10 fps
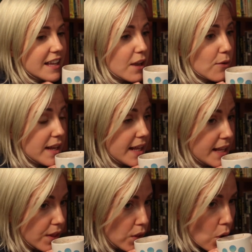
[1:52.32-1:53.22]
here it
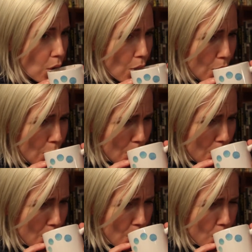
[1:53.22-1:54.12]
is.
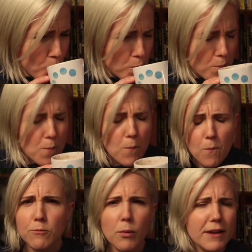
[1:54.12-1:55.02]

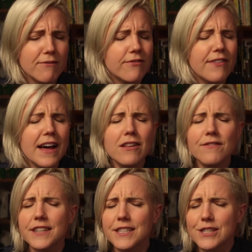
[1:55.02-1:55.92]
Mmm, what
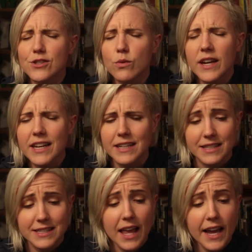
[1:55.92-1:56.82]
velvety
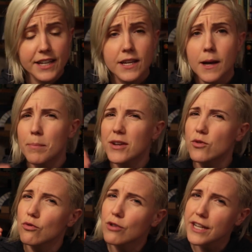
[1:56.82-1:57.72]
sweetness, light but
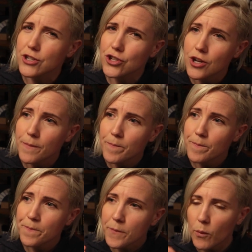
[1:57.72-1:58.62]
rich.
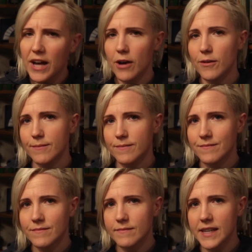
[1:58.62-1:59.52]
Wow,
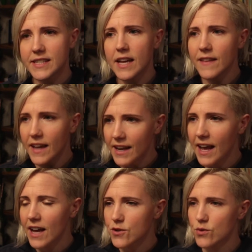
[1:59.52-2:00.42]
I sound like an
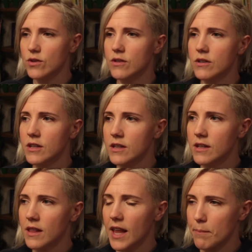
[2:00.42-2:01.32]
actual
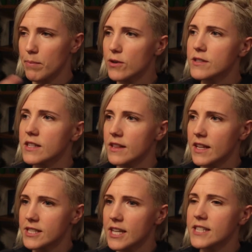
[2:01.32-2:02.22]
person
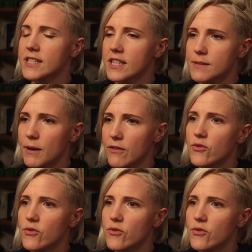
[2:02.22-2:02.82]
that says things about